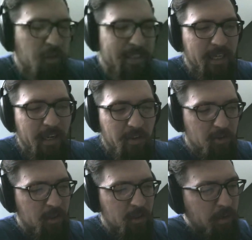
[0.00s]
that's getting
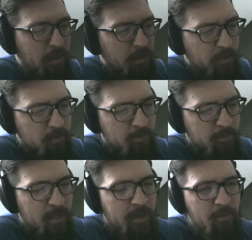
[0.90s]
started with Laravel
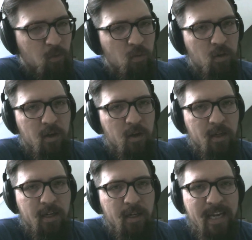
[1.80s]
5 or
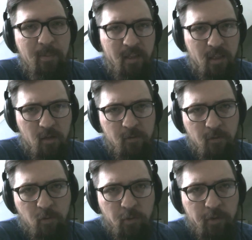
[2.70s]
adapting Laravel
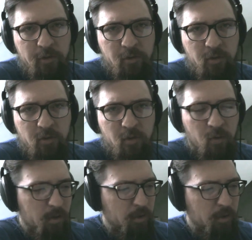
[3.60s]
4 users, or